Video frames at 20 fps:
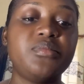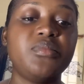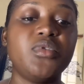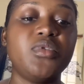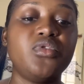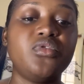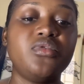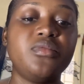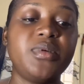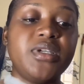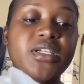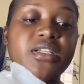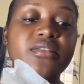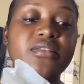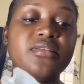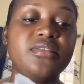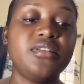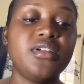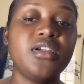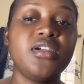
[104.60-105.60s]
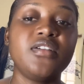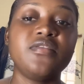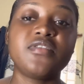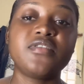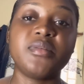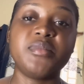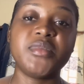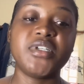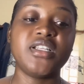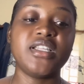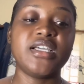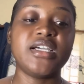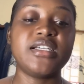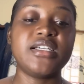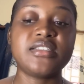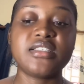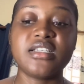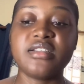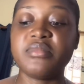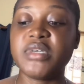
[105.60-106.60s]
open from the
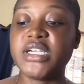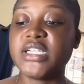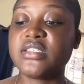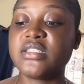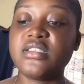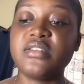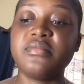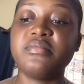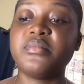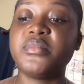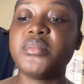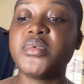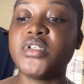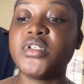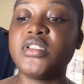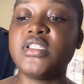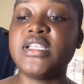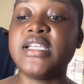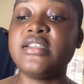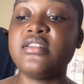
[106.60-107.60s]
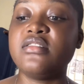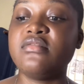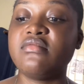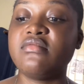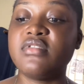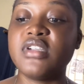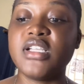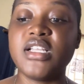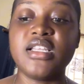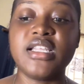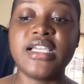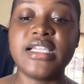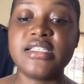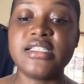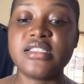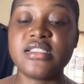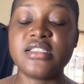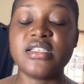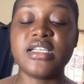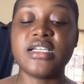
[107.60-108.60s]
last unboxing, but I didn't
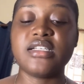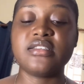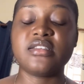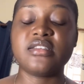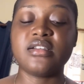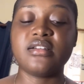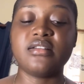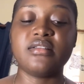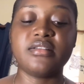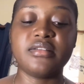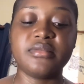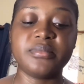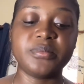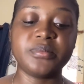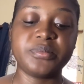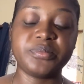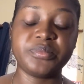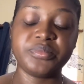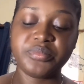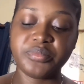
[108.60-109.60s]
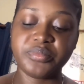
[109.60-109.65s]
realize that um